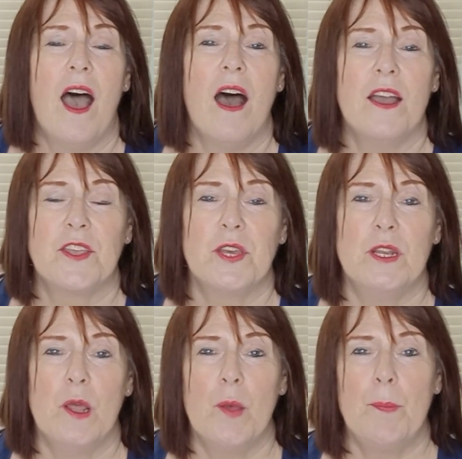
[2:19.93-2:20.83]
I
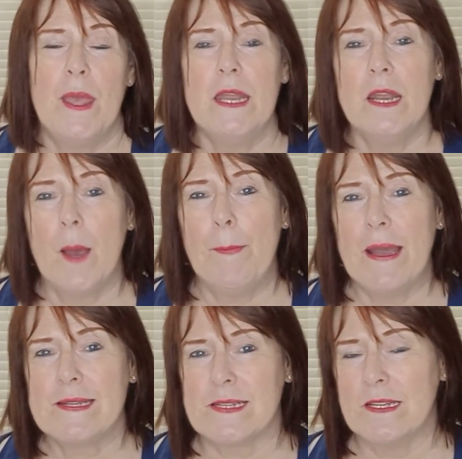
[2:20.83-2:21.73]
can pin a
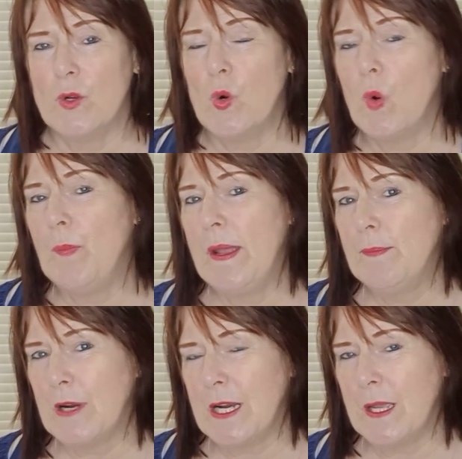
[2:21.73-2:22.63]
pattern or
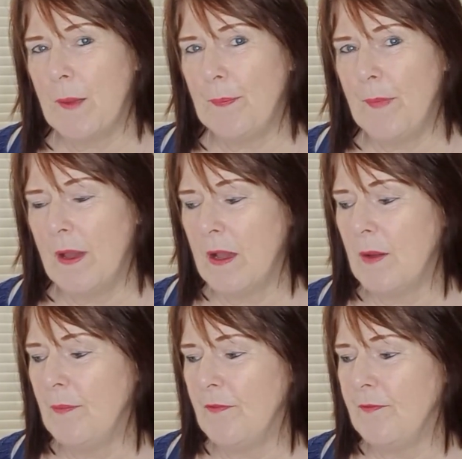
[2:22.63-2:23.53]
pin my
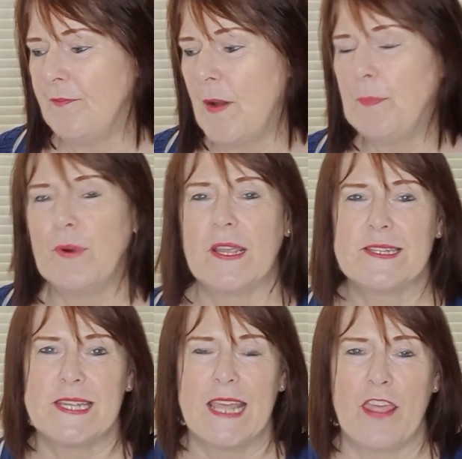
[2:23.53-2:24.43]
fabric
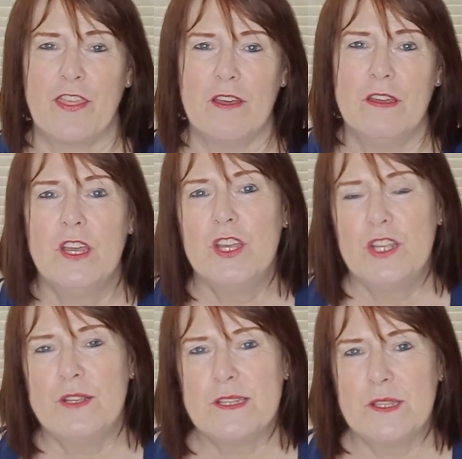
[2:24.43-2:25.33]
together
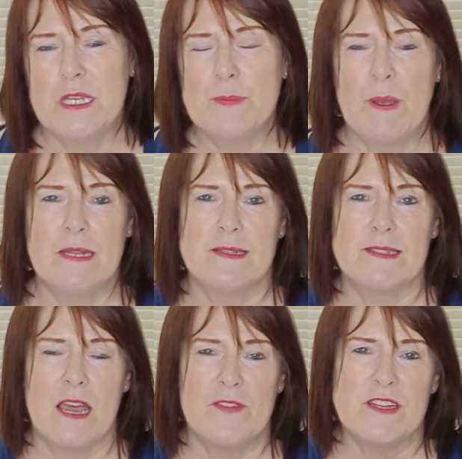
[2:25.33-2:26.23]
using these
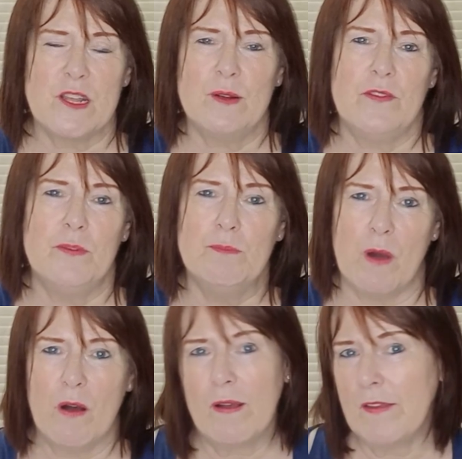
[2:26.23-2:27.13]
pins, and they don't even
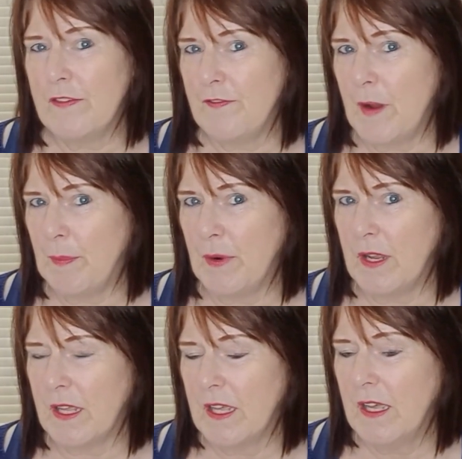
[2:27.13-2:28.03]
mark in the
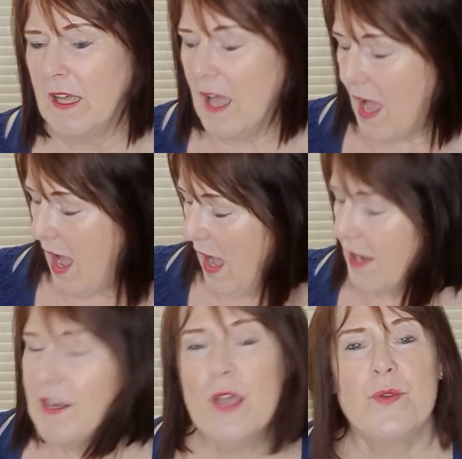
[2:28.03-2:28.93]
fabric.
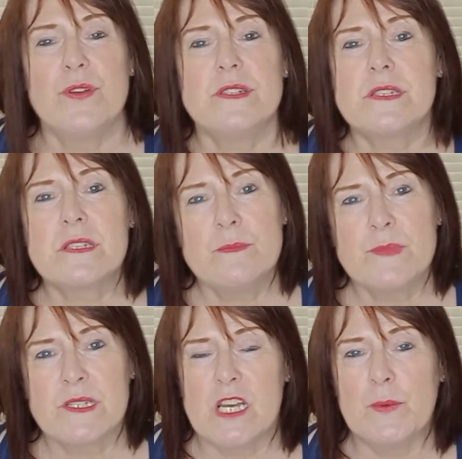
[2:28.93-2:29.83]
I know that
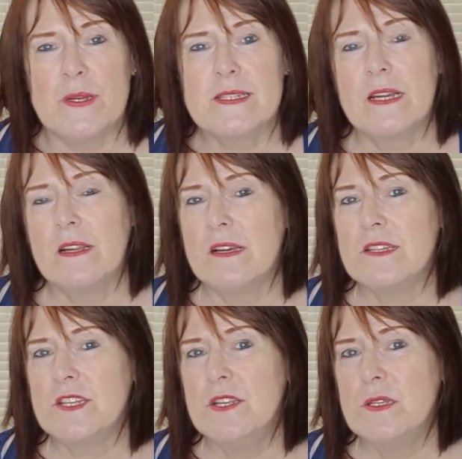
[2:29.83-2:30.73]
some sewers
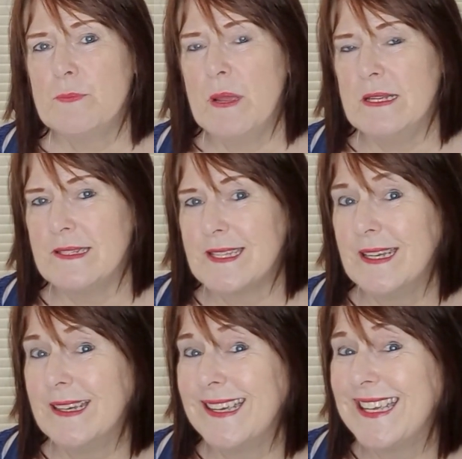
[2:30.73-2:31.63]
like to use pins
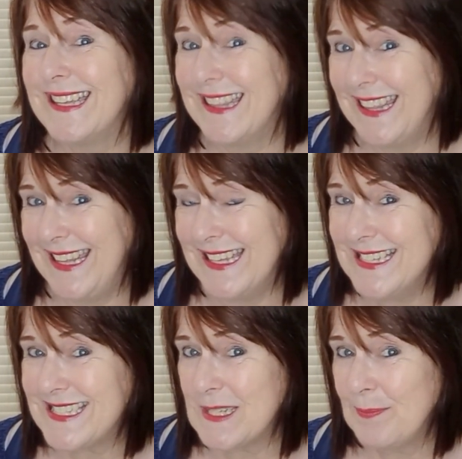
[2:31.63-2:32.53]
like
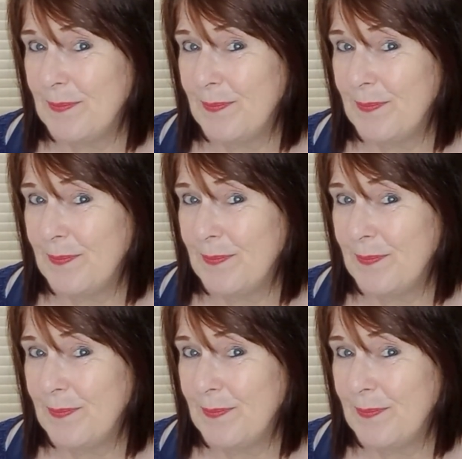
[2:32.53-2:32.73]
these,